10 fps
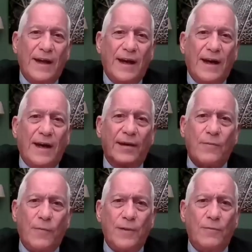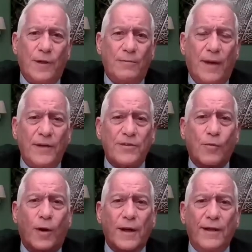What Musk
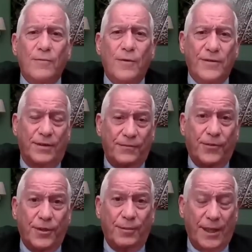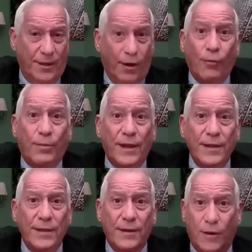wanted was it for to be
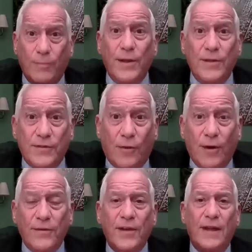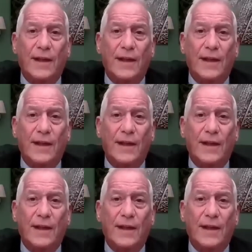open source,